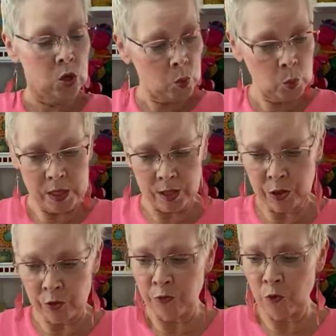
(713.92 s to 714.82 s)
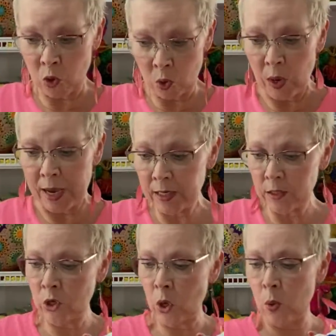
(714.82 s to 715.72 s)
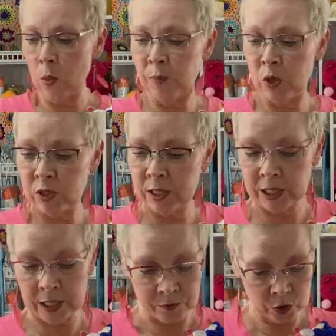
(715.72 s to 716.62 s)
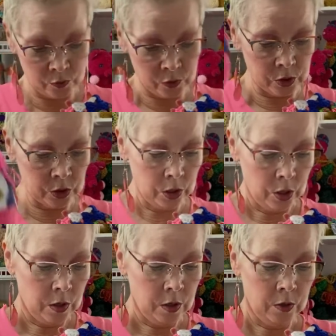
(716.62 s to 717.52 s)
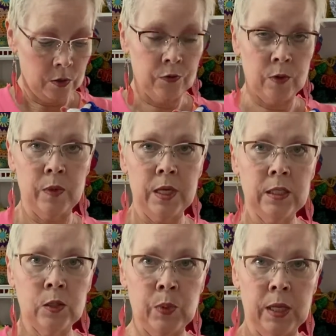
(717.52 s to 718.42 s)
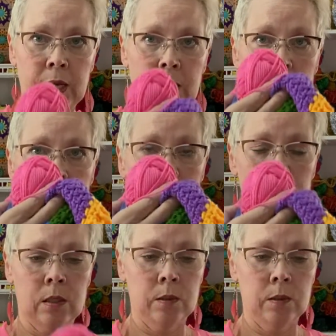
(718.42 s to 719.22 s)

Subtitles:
with the 4-weight, so I'm using the leftovers from this blanket,